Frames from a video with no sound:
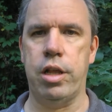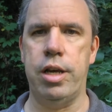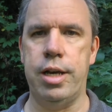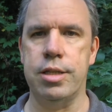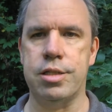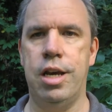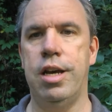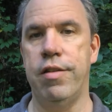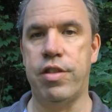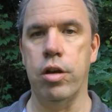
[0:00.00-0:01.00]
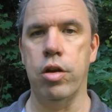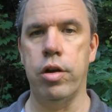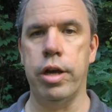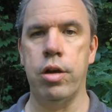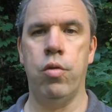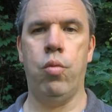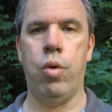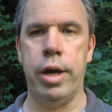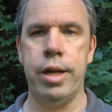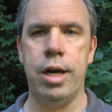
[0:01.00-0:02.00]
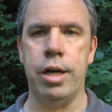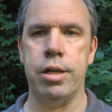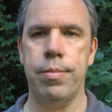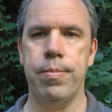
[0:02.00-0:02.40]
class, if they're learning, why not?